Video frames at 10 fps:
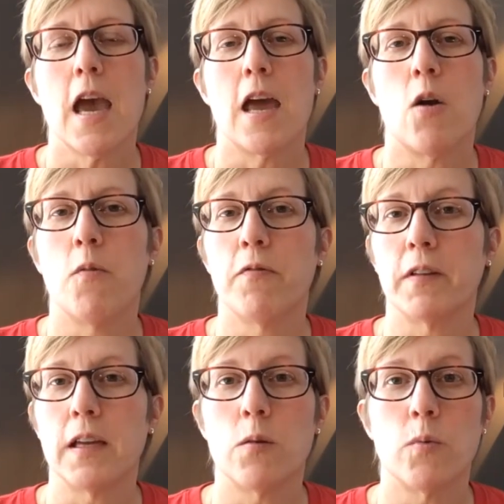and
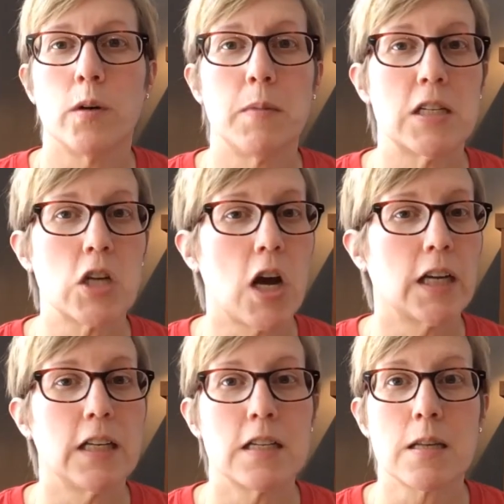hopefully we'll be
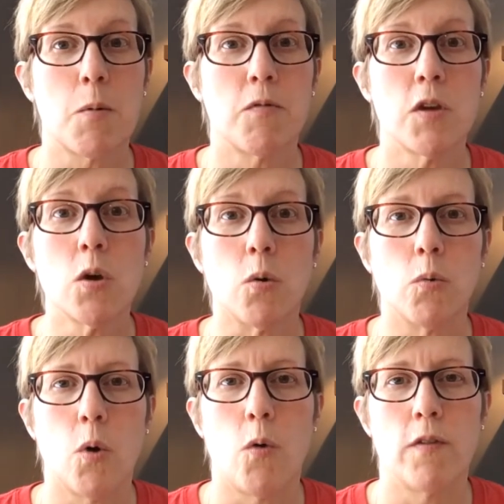talking to some of
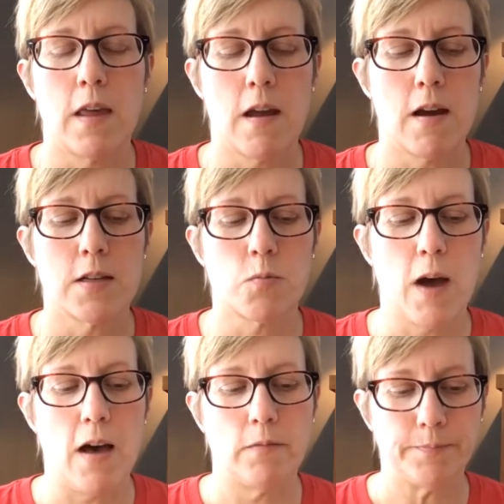you over there as
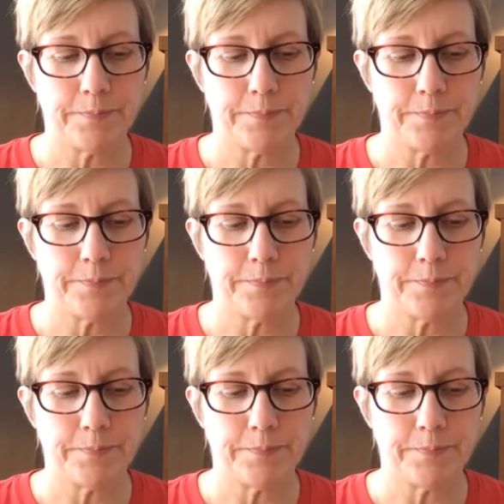well